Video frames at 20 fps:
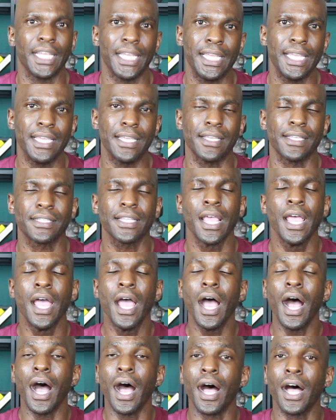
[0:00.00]
is
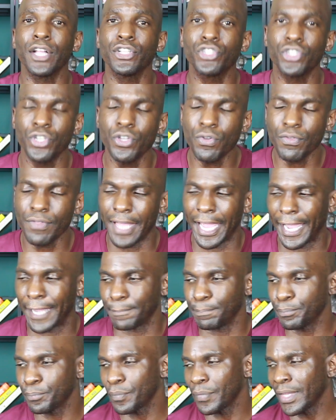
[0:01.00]
to that.